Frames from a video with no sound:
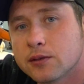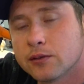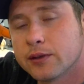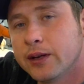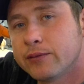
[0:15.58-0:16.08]
So
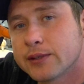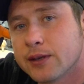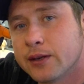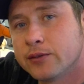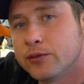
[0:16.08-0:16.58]
today I've
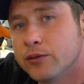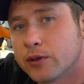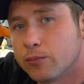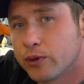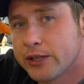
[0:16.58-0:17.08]
decided to do a
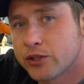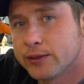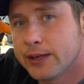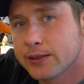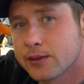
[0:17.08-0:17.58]
compression
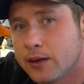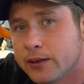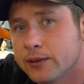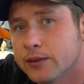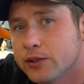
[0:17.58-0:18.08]
test on
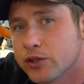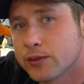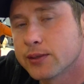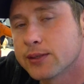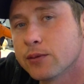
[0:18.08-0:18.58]
it
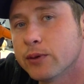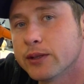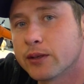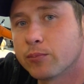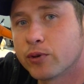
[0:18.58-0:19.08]
just to see what
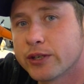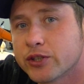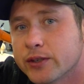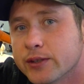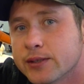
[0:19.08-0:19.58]
the
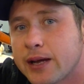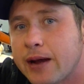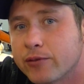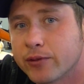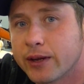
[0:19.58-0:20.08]
compression is
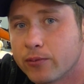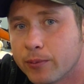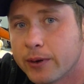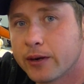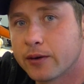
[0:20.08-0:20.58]
after that
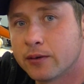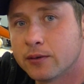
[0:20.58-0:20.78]
repair.